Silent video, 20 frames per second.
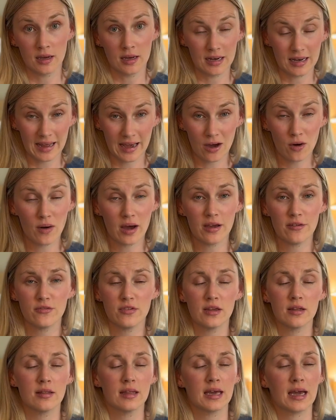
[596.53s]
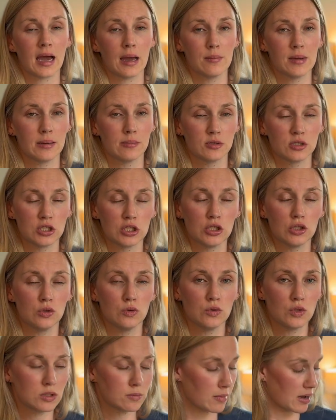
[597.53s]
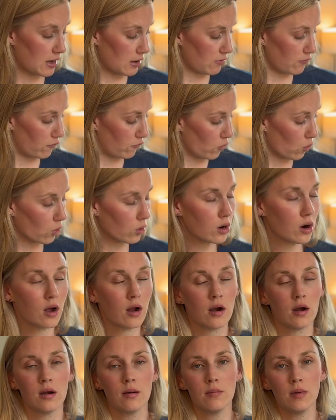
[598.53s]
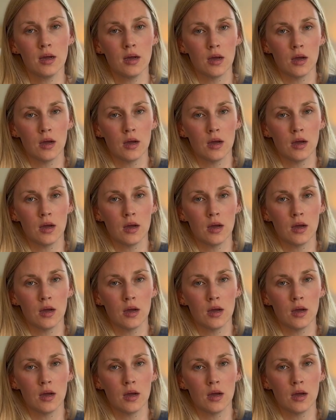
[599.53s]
Now I feel like I'm able to use my forearm,